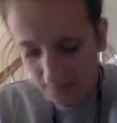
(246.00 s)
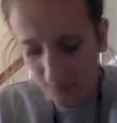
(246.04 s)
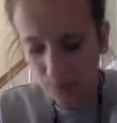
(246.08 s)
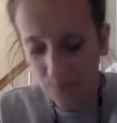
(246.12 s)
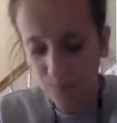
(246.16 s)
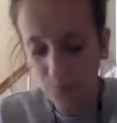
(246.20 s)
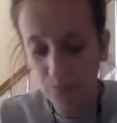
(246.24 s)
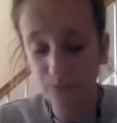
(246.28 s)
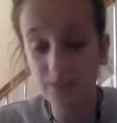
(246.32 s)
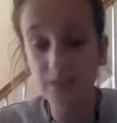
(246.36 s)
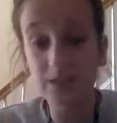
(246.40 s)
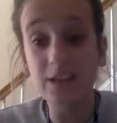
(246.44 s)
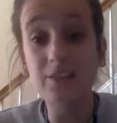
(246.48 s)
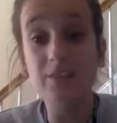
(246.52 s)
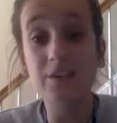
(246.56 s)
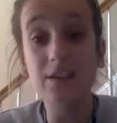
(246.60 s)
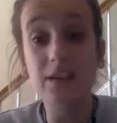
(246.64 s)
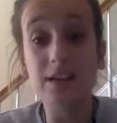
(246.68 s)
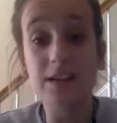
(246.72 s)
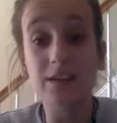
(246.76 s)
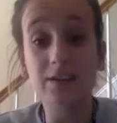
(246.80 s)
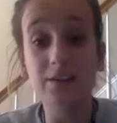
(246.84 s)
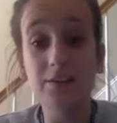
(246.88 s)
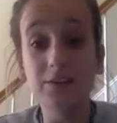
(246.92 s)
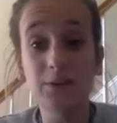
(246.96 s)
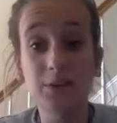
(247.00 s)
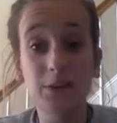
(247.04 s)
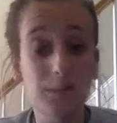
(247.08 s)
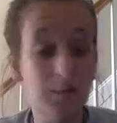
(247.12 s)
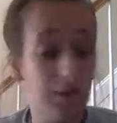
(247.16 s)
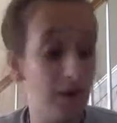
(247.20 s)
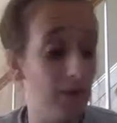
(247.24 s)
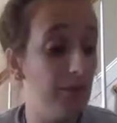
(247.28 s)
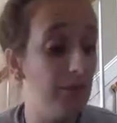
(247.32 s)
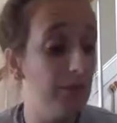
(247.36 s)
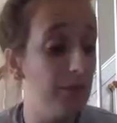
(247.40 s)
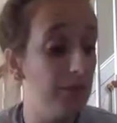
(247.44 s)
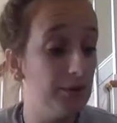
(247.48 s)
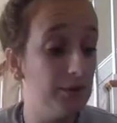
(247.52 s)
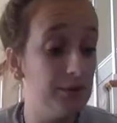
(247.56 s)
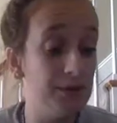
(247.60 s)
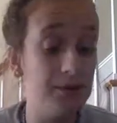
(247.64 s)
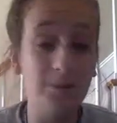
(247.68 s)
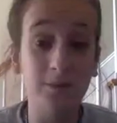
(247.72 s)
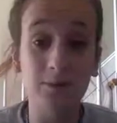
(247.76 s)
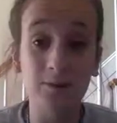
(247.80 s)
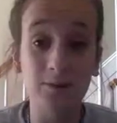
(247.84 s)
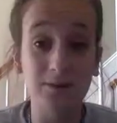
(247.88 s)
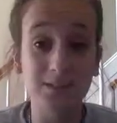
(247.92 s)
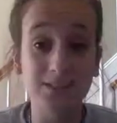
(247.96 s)
We'll leave it in for about 30
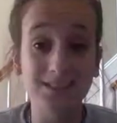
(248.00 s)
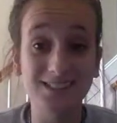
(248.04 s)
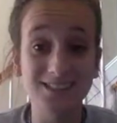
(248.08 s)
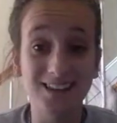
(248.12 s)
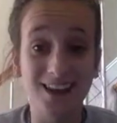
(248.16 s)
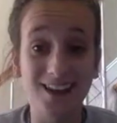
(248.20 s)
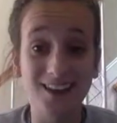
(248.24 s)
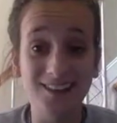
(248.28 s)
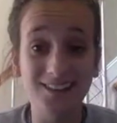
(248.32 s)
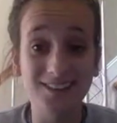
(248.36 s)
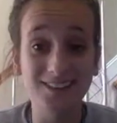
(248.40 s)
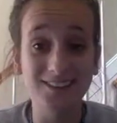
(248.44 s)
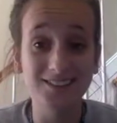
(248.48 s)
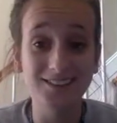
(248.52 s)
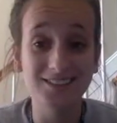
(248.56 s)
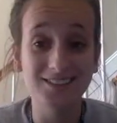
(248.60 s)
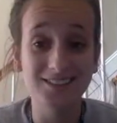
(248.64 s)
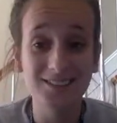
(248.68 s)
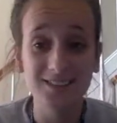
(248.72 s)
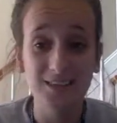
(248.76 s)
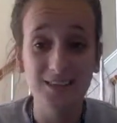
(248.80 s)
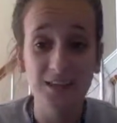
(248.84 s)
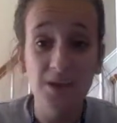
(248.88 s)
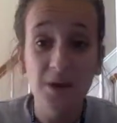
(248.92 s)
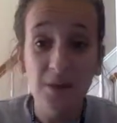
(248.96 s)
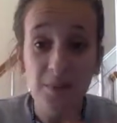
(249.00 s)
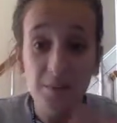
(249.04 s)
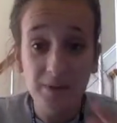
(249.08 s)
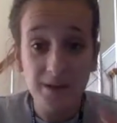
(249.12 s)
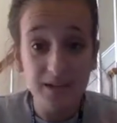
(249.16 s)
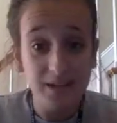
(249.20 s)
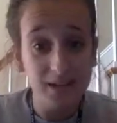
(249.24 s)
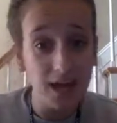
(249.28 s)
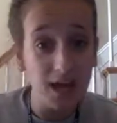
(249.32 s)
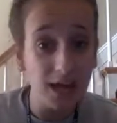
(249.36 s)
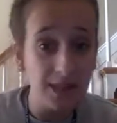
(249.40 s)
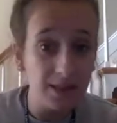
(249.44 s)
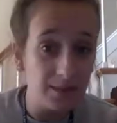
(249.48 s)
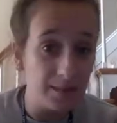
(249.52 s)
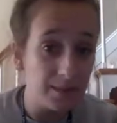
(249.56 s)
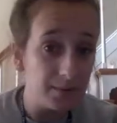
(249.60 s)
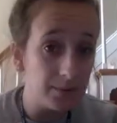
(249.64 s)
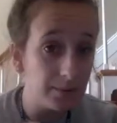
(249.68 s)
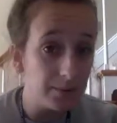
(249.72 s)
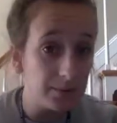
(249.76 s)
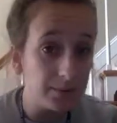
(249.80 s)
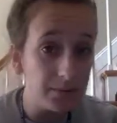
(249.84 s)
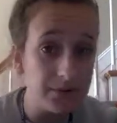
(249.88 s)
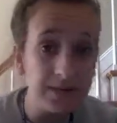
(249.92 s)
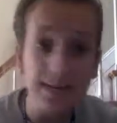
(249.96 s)
more seconds. But again, let me
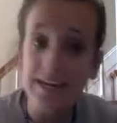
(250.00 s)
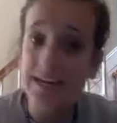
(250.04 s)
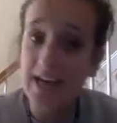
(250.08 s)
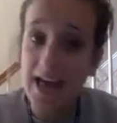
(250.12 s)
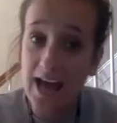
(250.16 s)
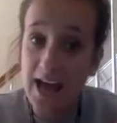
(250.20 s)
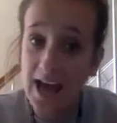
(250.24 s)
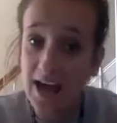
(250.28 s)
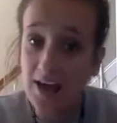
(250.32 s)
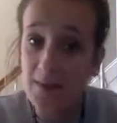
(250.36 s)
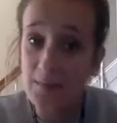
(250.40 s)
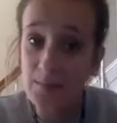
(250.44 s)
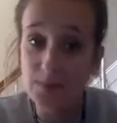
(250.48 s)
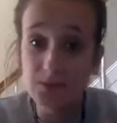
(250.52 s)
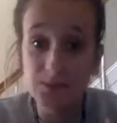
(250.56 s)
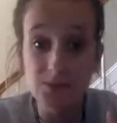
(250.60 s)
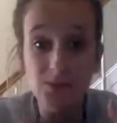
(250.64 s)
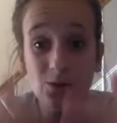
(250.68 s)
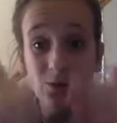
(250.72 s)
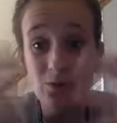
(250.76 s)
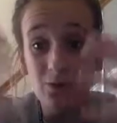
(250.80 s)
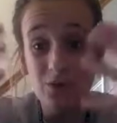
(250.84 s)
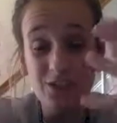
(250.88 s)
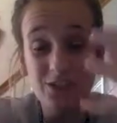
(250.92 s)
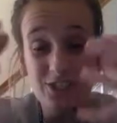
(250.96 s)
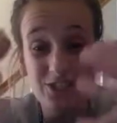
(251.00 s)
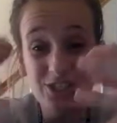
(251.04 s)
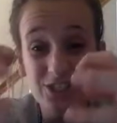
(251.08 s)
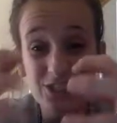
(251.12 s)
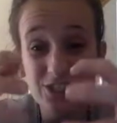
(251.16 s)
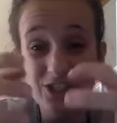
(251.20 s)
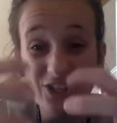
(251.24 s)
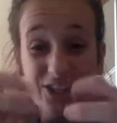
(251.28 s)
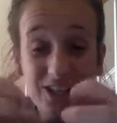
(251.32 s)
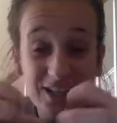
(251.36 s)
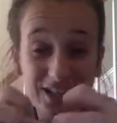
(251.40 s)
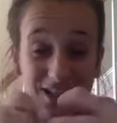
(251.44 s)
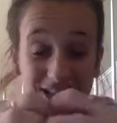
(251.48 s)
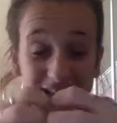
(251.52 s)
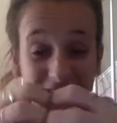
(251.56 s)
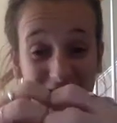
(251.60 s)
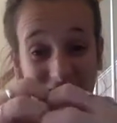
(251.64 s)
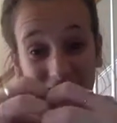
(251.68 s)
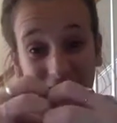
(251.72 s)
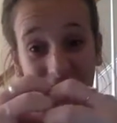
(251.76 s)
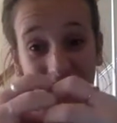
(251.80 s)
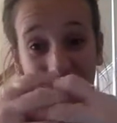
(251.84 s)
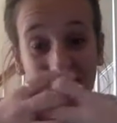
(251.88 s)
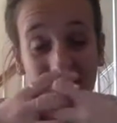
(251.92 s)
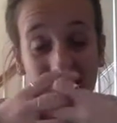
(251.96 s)
recap. So the dirtiness
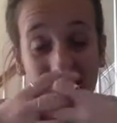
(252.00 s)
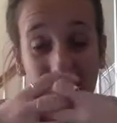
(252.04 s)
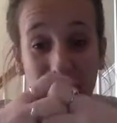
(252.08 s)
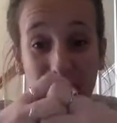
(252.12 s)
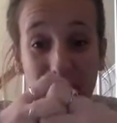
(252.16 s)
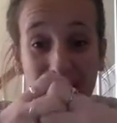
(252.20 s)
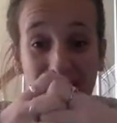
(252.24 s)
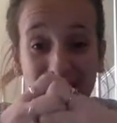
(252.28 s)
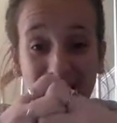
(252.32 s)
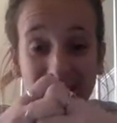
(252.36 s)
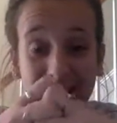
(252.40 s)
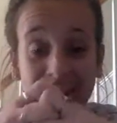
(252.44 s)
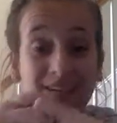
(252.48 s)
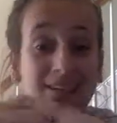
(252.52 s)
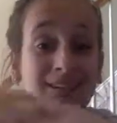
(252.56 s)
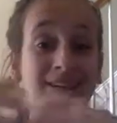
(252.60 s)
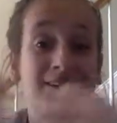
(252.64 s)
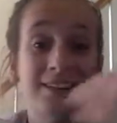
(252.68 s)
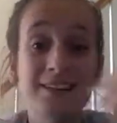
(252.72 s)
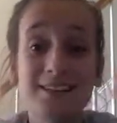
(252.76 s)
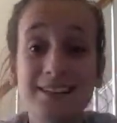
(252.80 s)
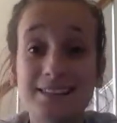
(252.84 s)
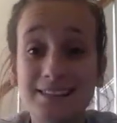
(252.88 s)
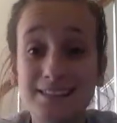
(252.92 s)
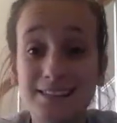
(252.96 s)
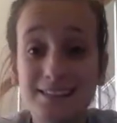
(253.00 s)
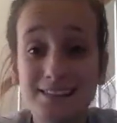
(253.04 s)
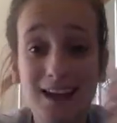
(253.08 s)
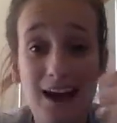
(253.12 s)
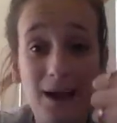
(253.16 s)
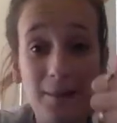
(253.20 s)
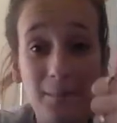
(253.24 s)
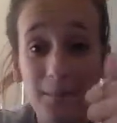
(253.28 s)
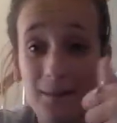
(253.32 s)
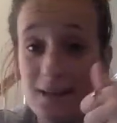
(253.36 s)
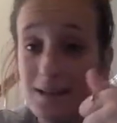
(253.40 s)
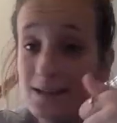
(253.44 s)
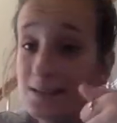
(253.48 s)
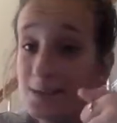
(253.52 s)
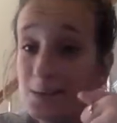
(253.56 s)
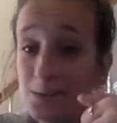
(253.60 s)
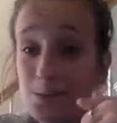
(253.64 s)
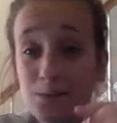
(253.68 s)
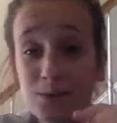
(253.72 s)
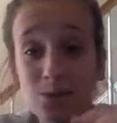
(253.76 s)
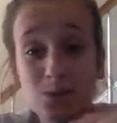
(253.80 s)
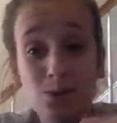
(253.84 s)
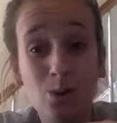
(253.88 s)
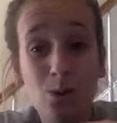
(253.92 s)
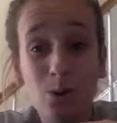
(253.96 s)
on that penny, it's not because it
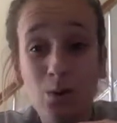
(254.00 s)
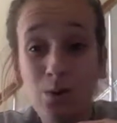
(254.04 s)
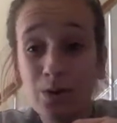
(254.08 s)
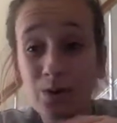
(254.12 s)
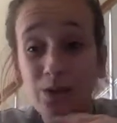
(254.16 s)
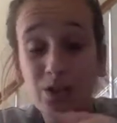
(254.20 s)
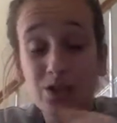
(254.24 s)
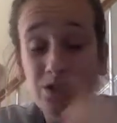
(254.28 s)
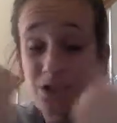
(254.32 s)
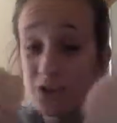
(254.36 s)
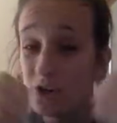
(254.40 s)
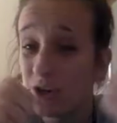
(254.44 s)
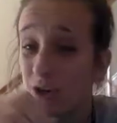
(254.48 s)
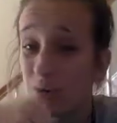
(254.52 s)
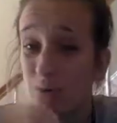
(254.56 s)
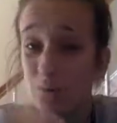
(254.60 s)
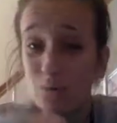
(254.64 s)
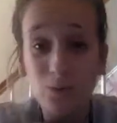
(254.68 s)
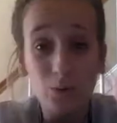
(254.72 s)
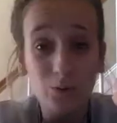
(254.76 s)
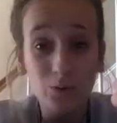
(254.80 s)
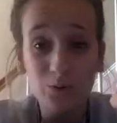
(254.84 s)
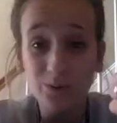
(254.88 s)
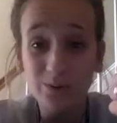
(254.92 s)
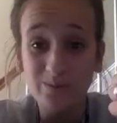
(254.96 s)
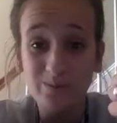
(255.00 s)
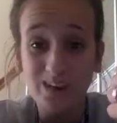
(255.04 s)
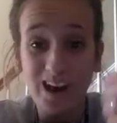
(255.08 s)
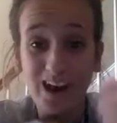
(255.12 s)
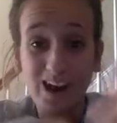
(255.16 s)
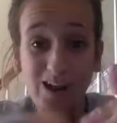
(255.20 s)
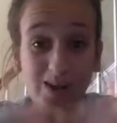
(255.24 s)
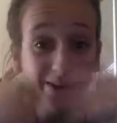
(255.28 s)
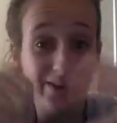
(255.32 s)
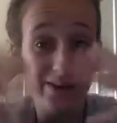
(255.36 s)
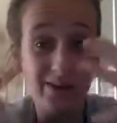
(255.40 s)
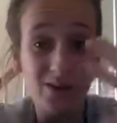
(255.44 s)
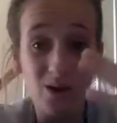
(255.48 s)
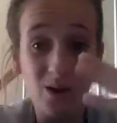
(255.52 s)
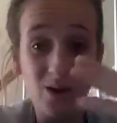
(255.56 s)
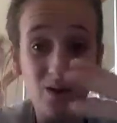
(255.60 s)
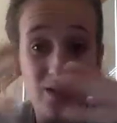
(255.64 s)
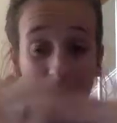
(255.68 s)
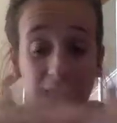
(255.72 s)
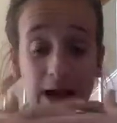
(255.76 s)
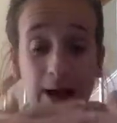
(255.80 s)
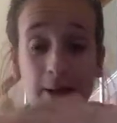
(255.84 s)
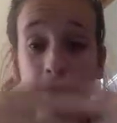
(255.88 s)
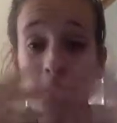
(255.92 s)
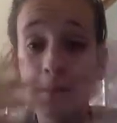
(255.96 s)
was thrown in the dirt, rolled around, and all
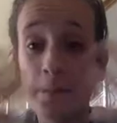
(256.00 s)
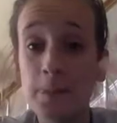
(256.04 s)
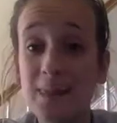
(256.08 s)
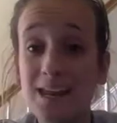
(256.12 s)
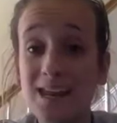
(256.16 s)
that.